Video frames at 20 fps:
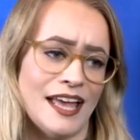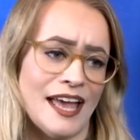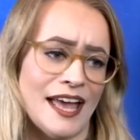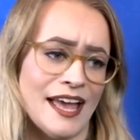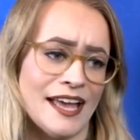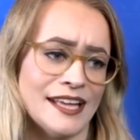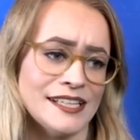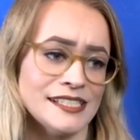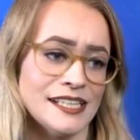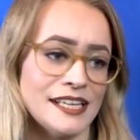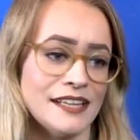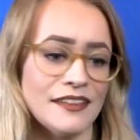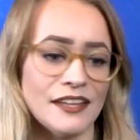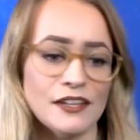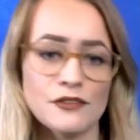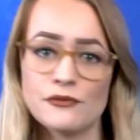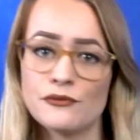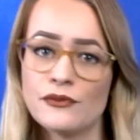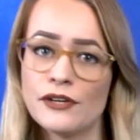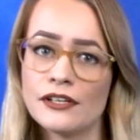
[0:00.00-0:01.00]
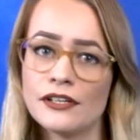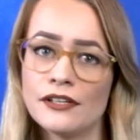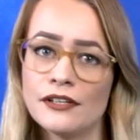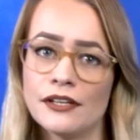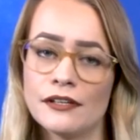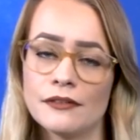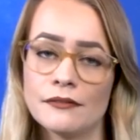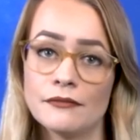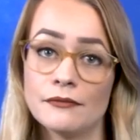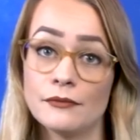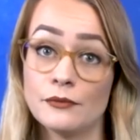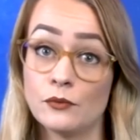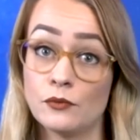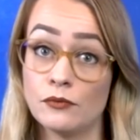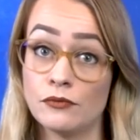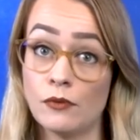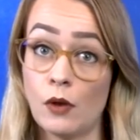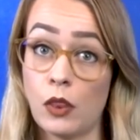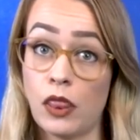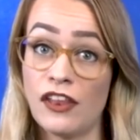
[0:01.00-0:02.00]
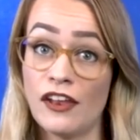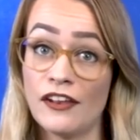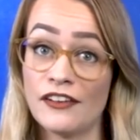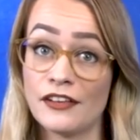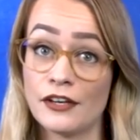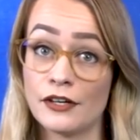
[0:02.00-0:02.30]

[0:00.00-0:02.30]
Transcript: and in that fear... Gaat